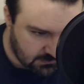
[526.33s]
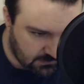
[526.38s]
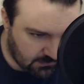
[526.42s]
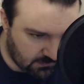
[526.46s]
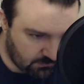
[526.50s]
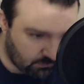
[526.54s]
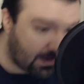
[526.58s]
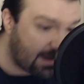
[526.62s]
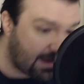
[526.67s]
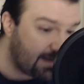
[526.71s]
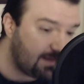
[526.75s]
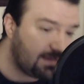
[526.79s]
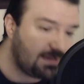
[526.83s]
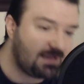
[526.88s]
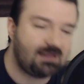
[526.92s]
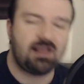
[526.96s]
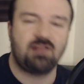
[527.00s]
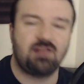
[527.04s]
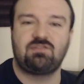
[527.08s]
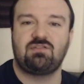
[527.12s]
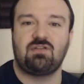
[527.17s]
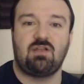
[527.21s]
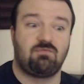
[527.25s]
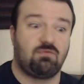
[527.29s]
Uh, Wendy,
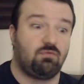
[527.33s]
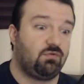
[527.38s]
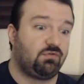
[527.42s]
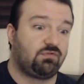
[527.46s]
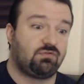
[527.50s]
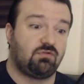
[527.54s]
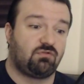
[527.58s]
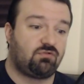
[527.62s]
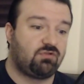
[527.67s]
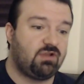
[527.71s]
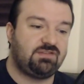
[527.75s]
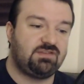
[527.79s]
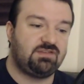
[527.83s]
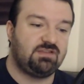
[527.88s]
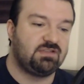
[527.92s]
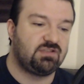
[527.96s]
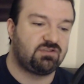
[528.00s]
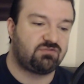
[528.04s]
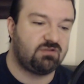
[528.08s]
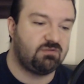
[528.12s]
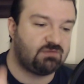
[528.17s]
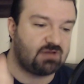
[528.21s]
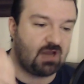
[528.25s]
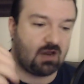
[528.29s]
that's everyone's going crazy in the
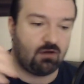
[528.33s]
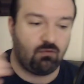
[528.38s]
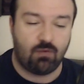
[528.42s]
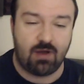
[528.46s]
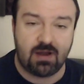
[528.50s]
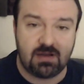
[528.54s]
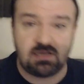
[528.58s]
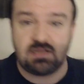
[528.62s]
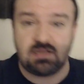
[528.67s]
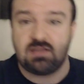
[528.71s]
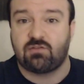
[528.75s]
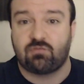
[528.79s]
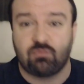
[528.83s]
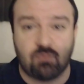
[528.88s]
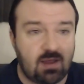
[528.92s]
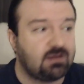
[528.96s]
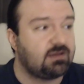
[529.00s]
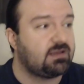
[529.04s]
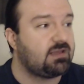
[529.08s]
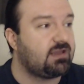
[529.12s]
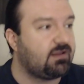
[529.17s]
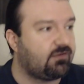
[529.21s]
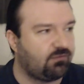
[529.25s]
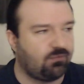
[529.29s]
stream chat. Wendy, it's
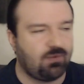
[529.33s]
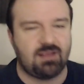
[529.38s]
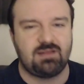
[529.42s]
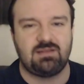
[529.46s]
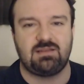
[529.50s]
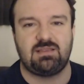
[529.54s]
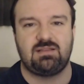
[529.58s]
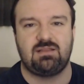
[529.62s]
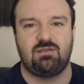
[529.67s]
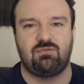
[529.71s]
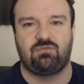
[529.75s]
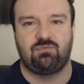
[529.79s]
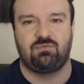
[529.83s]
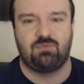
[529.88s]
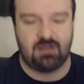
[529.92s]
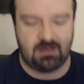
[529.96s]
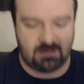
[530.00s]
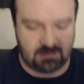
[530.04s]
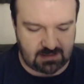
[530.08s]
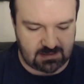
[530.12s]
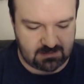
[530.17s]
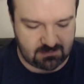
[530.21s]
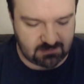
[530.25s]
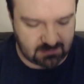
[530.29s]
Wendy, it's Wendy. That was
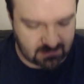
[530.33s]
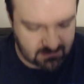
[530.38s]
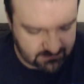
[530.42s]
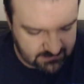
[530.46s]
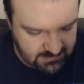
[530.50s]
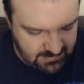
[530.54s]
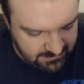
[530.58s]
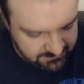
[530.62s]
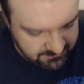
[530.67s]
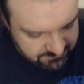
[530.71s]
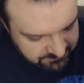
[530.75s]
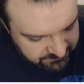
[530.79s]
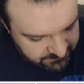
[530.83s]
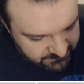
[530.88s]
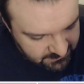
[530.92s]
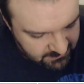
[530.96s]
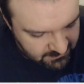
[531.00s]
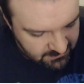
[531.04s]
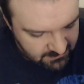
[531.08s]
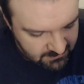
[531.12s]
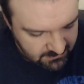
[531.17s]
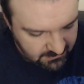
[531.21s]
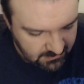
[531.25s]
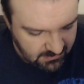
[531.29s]
Wendy. Okay.
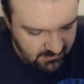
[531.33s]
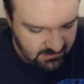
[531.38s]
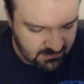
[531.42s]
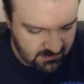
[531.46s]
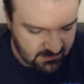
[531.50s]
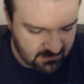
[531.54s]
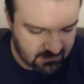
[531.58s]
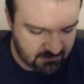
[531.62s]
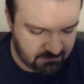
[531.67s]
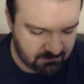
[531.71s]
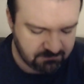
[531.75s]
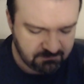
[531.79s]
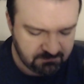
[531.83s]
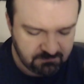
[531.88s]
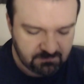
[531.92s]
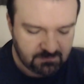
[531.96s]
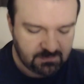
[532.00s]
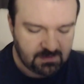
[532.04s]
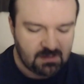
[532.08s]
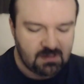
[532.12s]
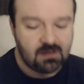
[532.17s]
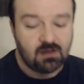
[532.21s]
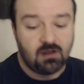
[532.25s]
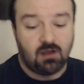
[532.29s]
Um,
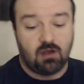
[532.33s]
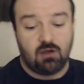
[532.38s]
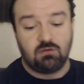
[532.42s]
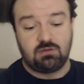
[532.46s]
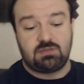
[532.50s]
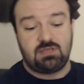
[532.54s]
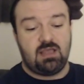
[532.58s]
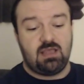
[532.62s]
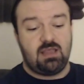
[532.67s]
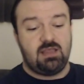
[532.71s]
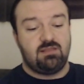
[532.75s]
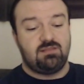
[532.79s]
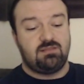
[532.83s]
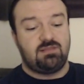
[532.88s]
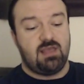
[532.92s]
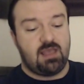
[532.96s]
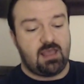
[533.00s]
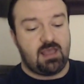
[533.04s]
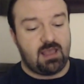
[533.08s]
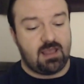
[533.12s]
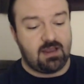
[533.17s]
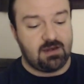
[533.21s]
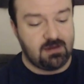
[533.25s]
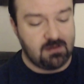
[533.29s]
okay,
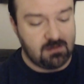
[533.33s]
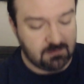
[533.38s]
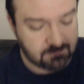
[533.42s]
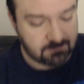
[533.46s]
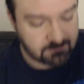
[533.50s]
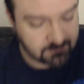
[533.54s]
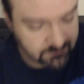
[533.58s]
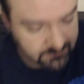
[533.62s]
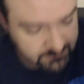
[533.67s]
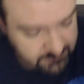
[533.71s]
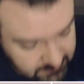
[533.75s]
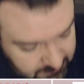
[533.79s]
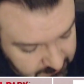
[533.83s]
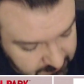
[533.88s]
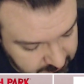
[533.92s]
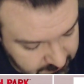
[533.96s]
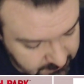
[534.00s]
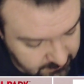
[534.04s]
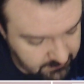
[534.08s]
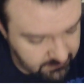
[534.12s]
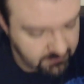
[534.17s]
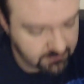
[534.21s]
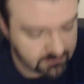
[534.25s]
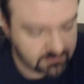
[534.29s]
then
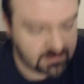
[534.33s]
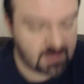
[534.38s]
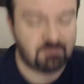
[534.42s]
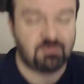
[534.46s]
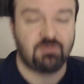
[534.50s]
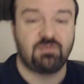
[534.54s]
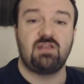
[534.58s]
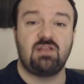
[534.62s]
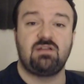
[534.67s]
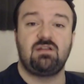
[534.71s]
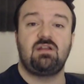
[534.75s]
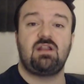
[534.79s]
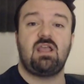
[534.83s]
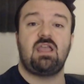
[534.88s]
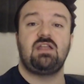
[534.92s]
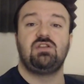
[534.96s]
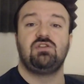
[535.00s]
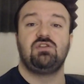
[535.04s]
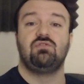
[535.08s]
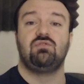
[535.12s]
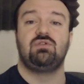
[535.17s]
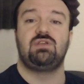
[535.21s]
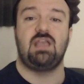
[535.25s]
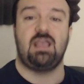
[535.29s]
they presented a
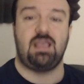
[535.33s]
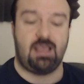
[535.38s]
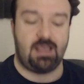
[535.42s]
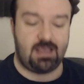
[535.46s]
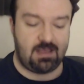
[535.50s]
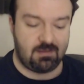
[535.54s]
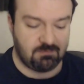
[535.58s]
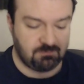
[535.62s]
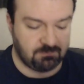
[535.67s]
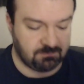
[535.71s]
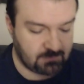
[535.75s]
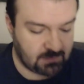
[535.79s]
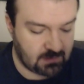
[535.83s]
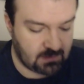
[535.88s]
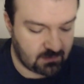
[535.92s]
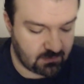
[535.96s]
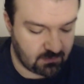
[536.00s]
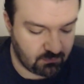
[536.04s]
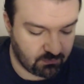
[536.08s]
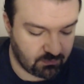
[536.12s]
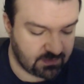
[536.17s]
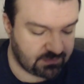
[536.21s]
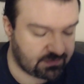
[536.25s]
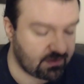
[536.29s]
new game
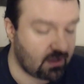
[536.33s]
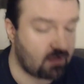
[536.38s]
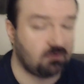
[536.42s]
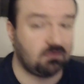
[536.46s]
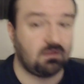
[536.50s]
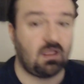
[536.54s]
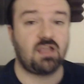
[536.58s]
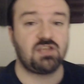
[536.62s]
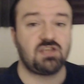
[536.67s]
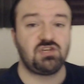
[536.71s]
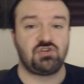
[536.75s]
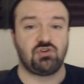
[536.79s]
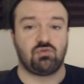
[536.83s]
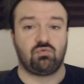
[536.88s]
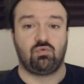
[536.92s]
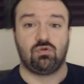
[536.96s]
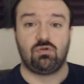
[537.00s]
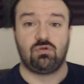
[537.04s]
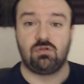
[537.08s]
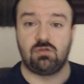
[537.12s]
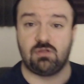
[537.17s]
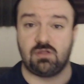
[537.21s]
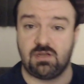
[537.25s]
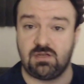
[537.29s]
with Elijah
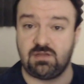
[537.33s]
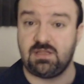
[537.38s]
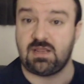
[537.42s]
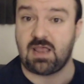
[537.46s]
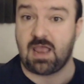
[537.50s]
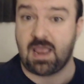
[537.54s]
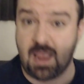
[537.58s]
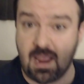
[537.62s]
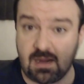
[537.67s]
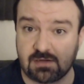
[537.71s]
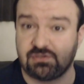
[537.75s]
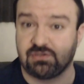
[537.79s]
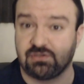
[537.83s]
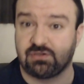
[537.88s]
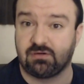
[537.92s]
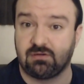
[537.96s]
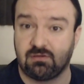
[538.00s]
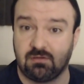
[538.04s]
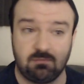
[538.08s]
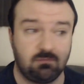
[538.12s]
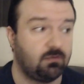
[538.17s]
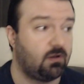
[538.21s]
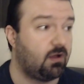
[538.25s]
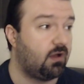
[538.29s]
Wood, the
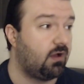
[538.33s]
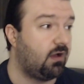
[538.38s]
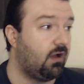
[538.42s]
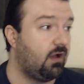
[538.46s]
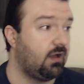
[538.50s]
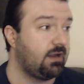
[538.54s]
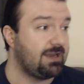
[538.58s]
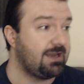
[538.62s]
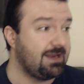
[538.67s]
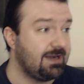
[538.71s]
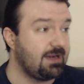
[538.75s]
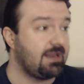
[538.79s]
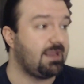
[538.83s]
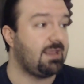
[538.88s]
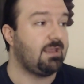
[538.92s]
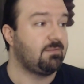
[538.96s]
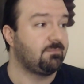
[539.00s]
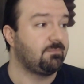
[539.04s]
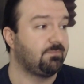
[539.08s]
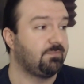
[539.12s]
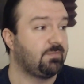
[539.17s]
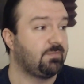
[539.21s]
actor, uh, in it